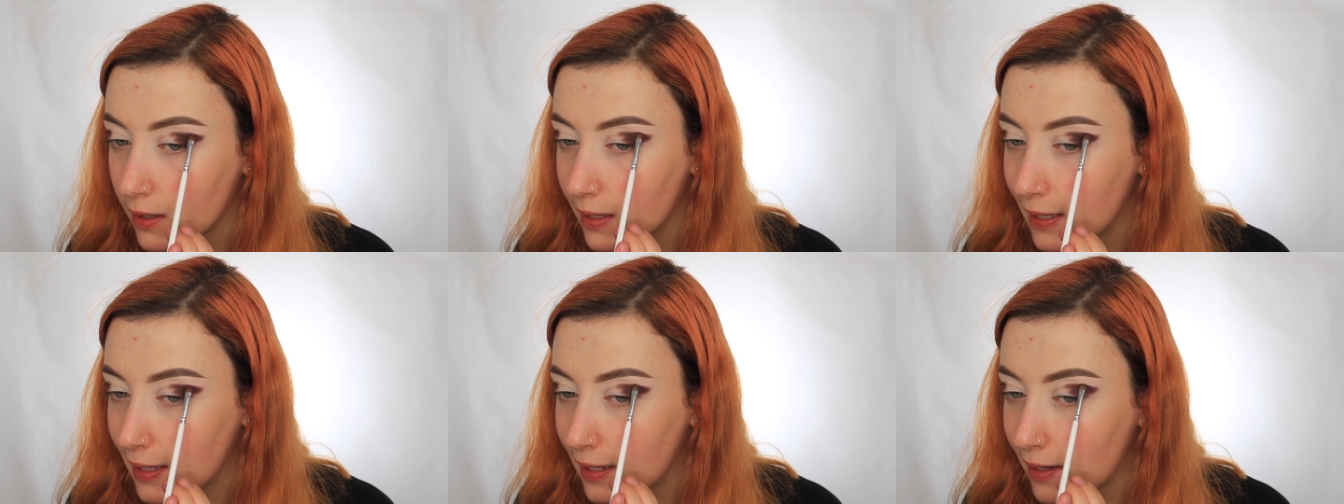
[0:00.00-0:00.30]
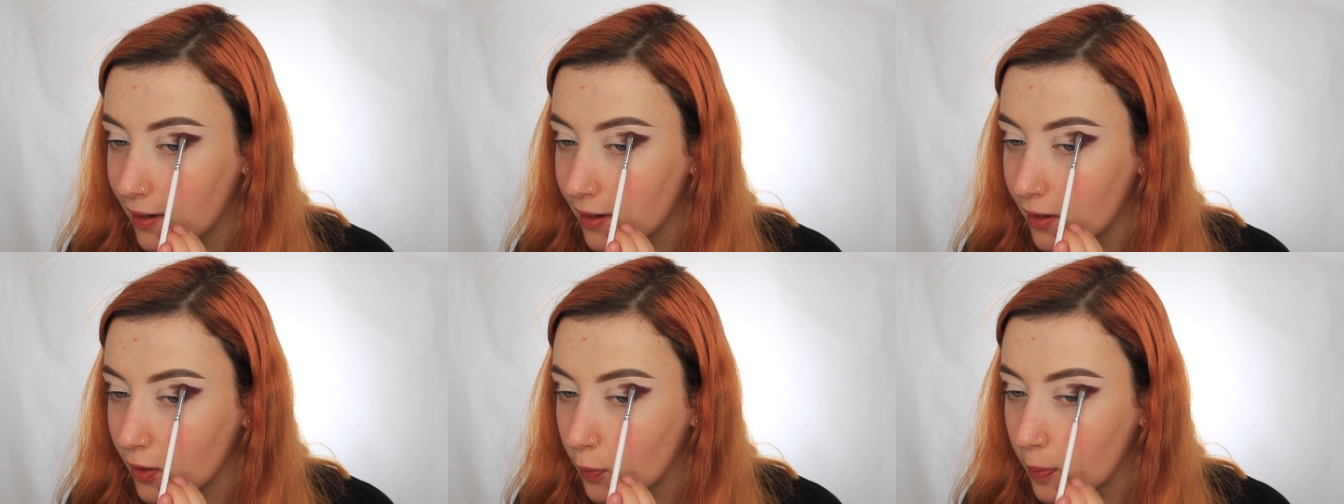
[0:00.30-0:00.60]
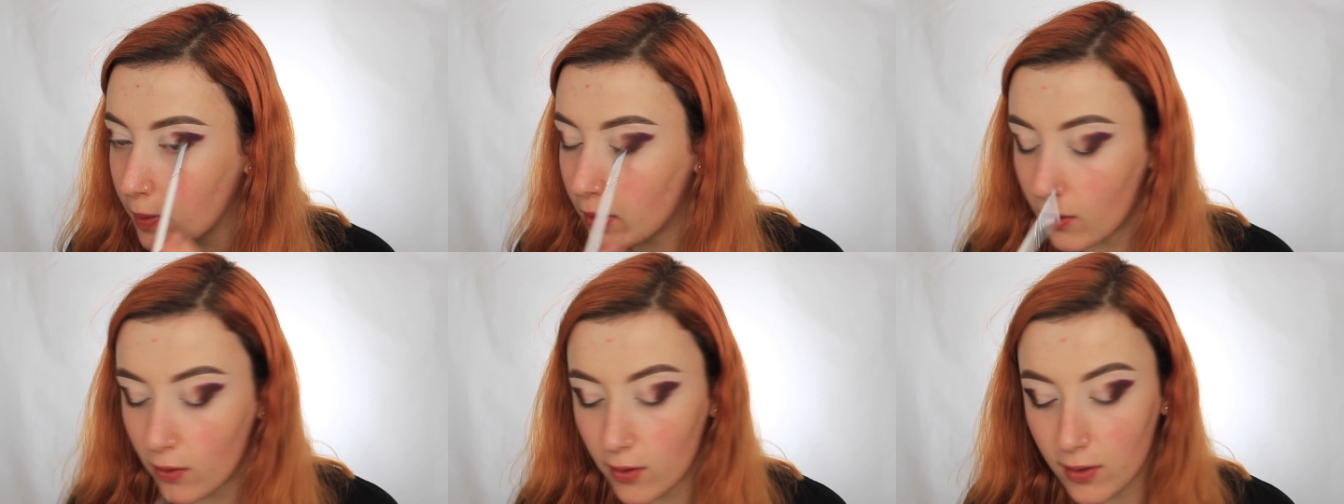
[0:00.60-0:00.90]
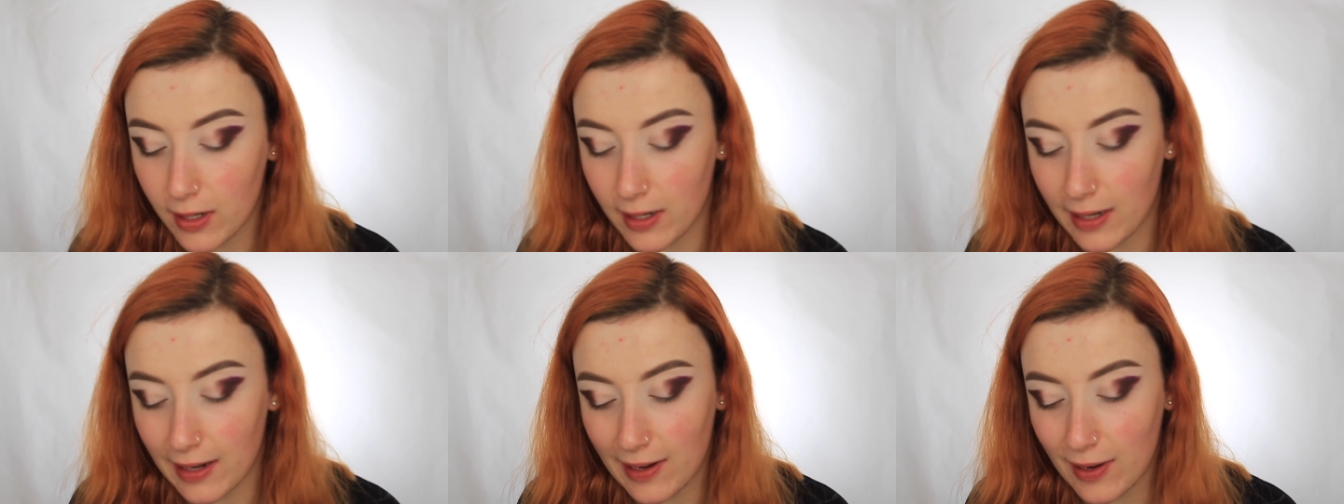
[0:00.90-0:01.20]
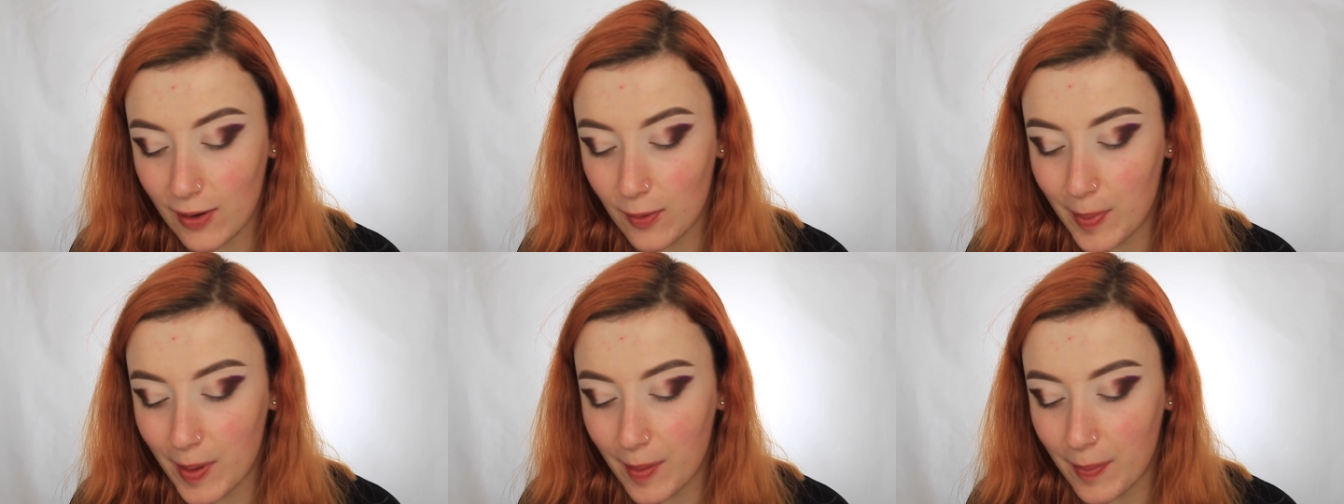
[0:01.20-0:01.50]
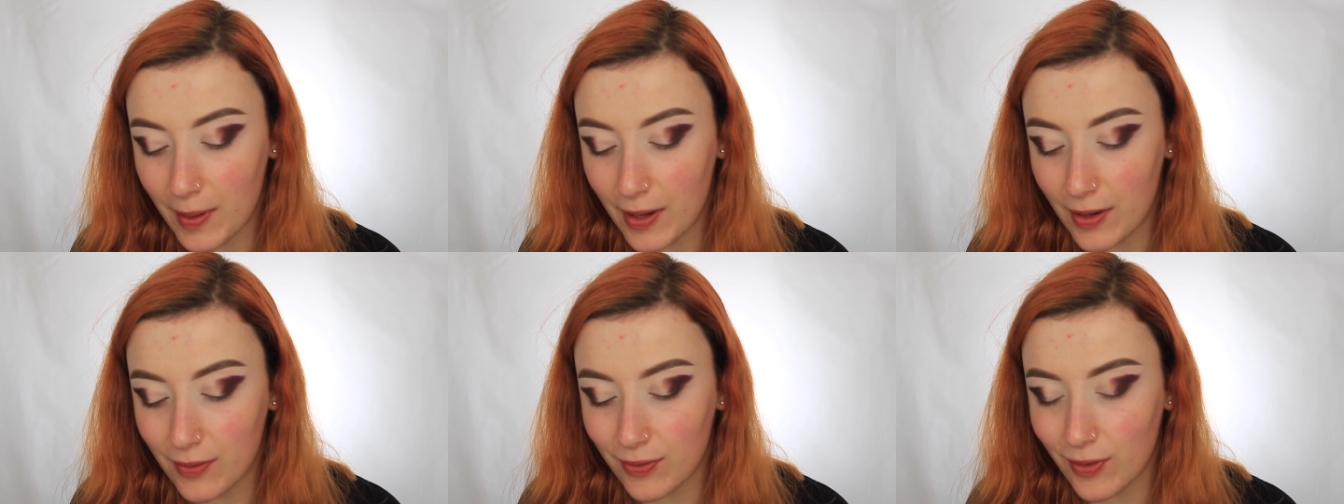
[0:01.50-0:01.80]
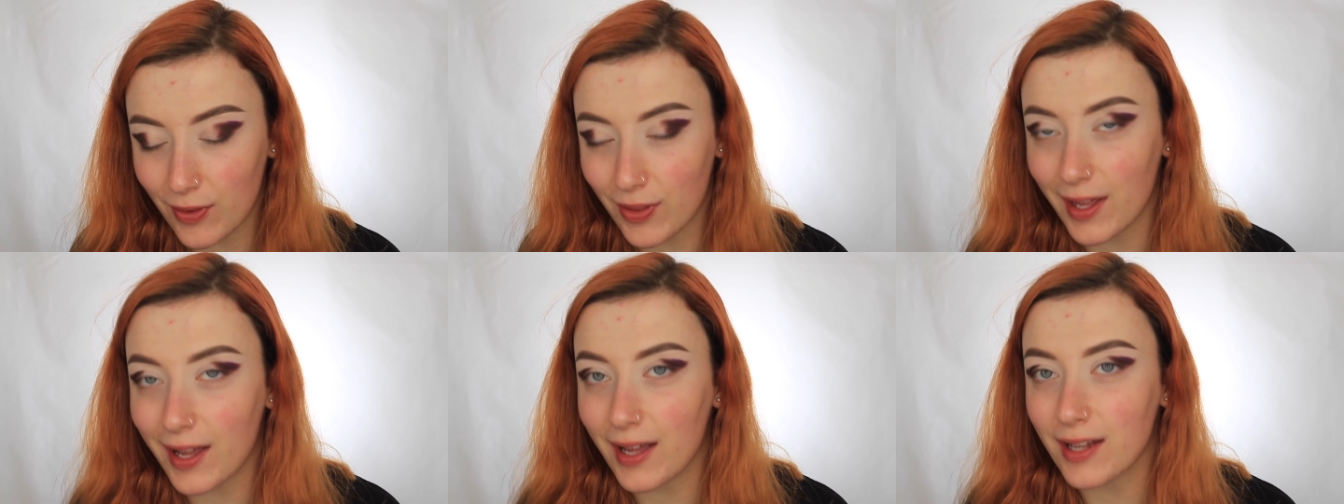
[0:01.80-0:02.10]
a little bit on and a little bit
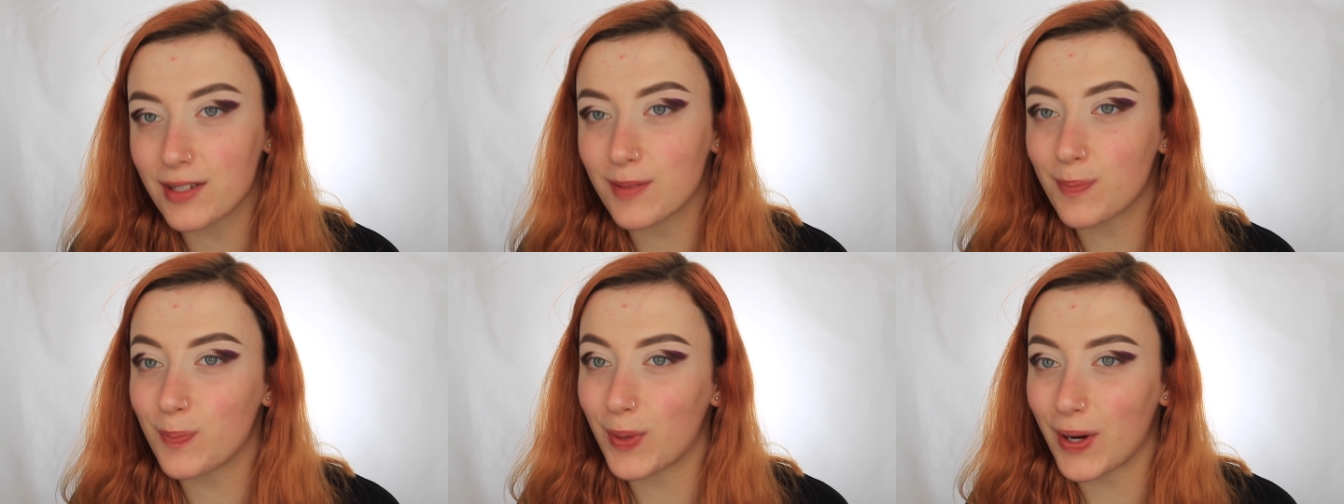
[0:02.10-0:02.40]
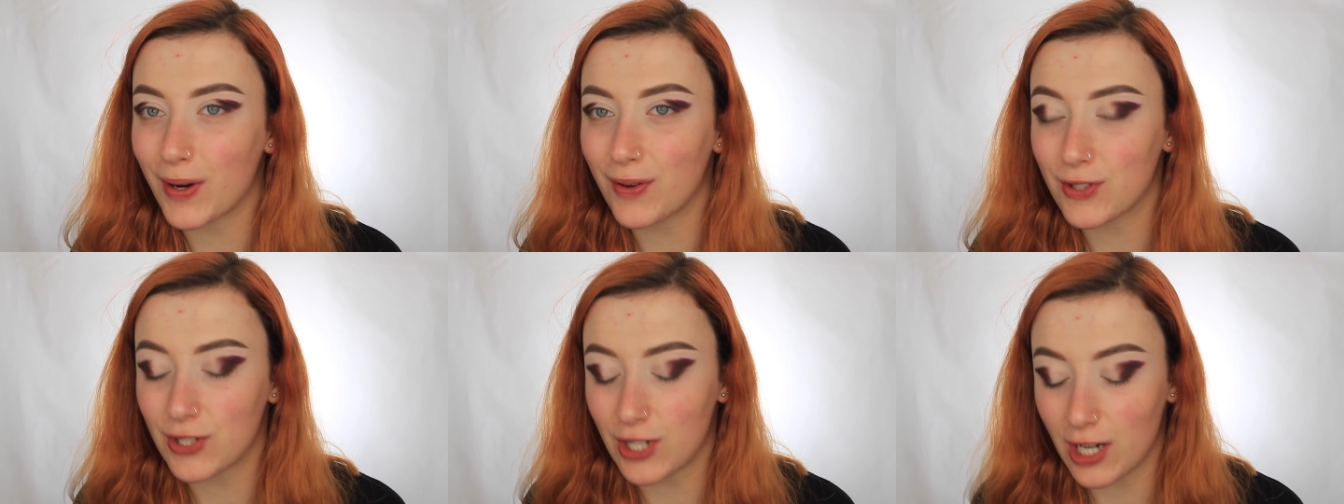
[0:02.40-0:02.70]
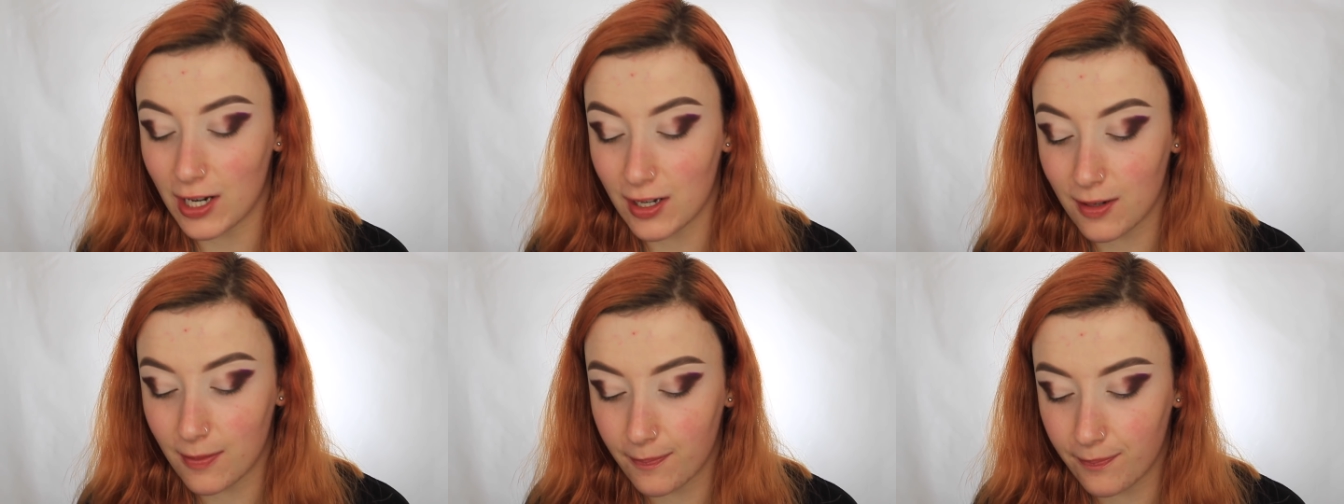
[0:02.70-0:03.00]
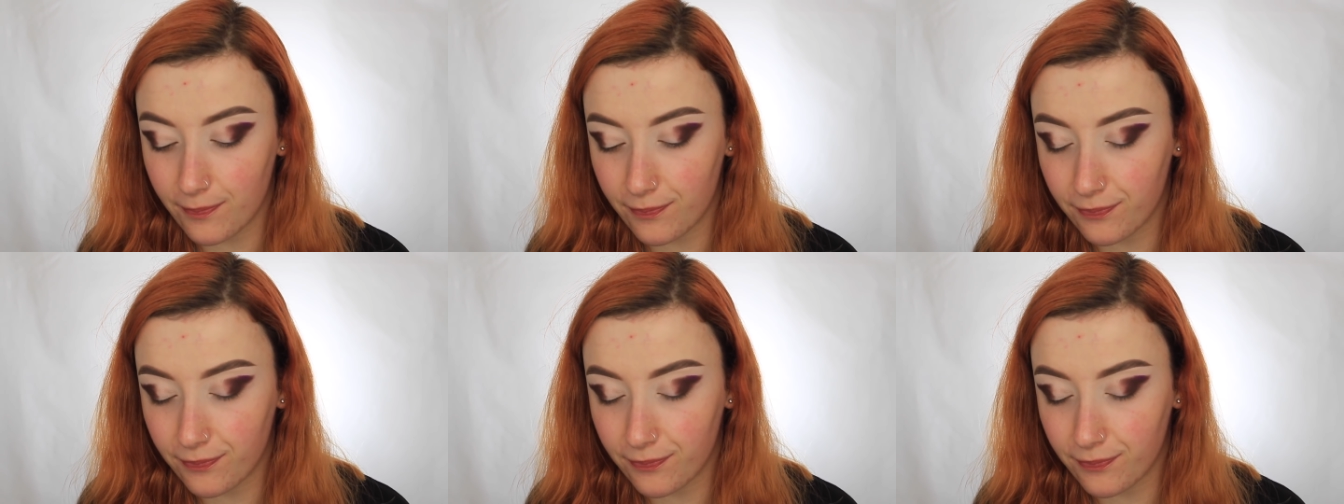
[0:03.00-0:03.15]
above that brown shade.